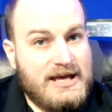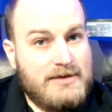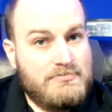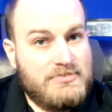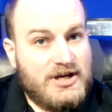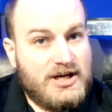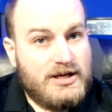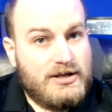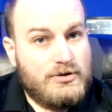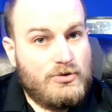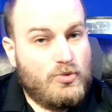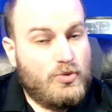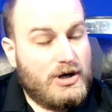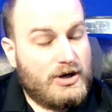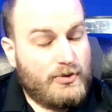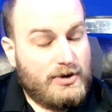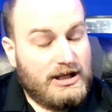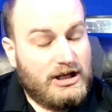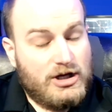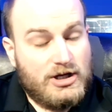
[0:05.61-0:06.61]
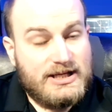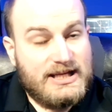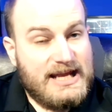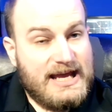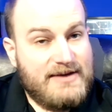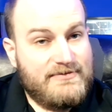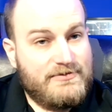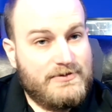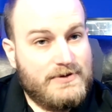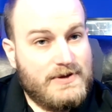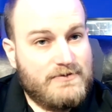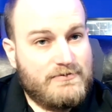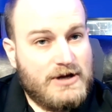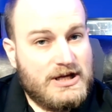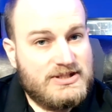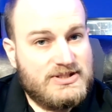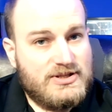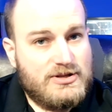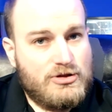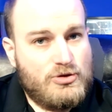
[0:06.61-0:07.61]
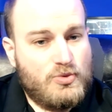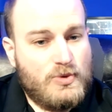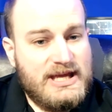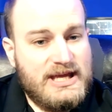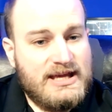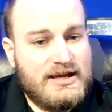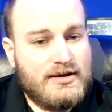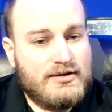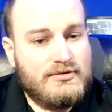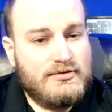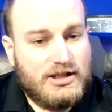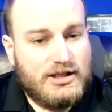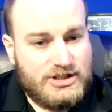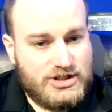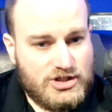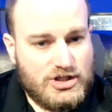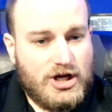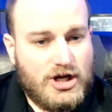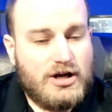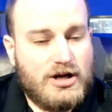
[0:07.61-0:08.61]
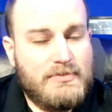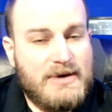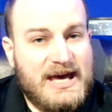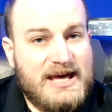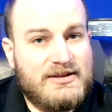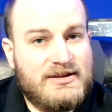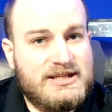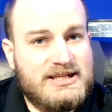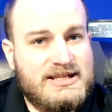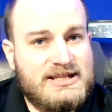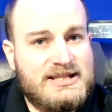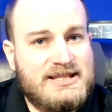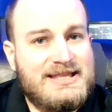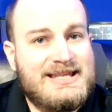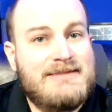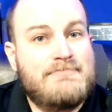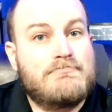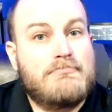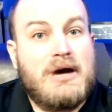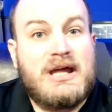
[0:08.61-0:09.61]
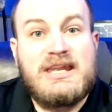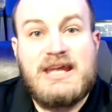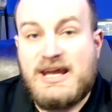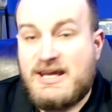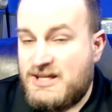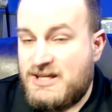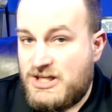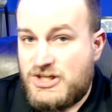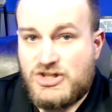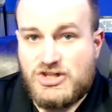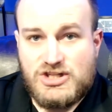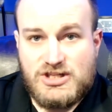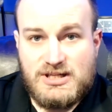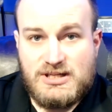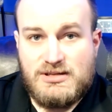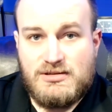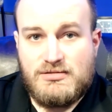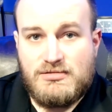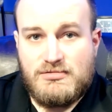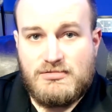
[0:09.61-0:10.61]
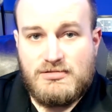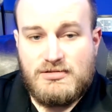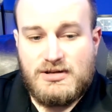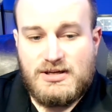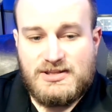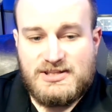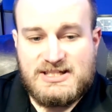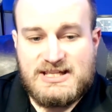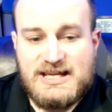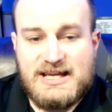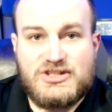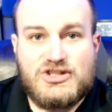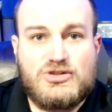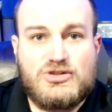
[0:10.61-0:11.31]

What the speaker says: but what are we looking at for the rest of the week? Let's talk about it in the Monday edition of the Texas